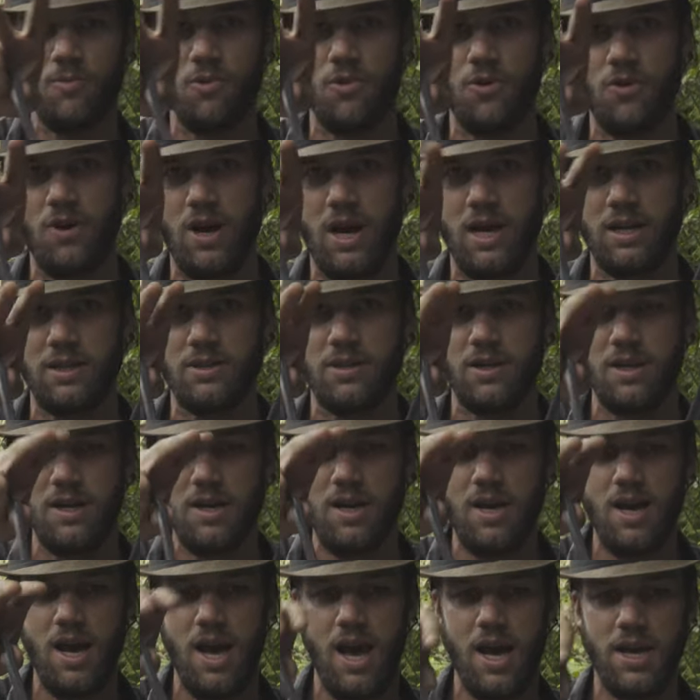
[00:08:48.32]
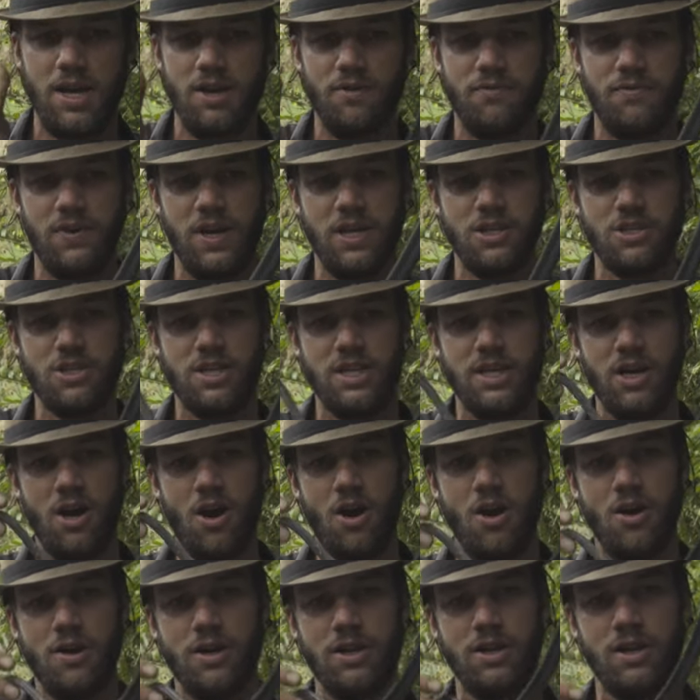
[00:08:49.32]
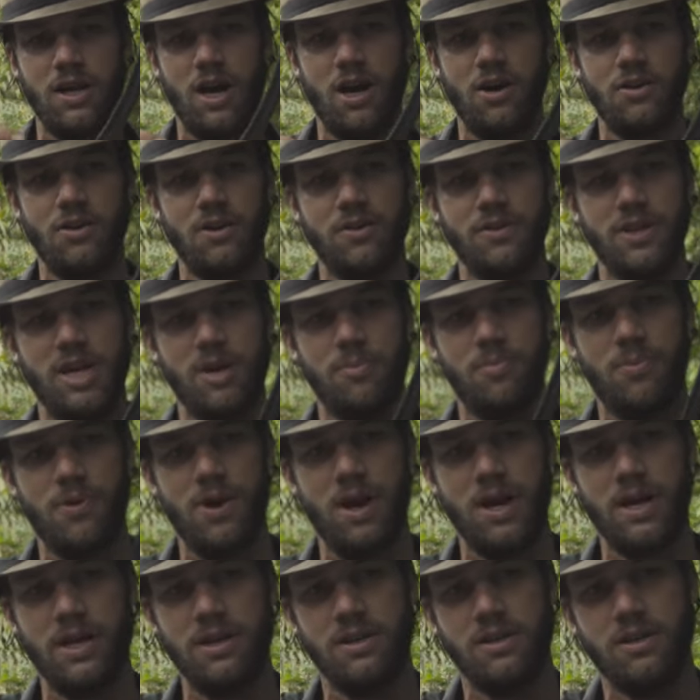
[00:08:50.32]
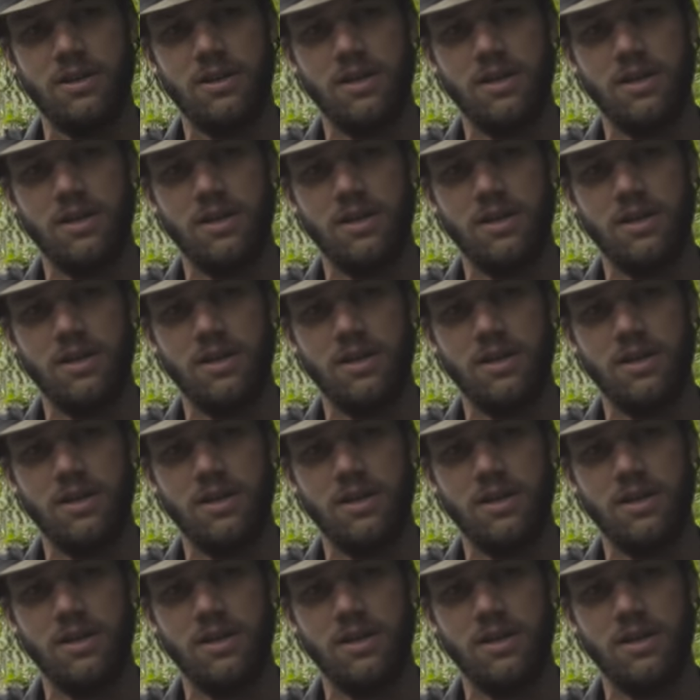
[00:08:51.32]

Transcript: more right, and eventually hone down on their prey.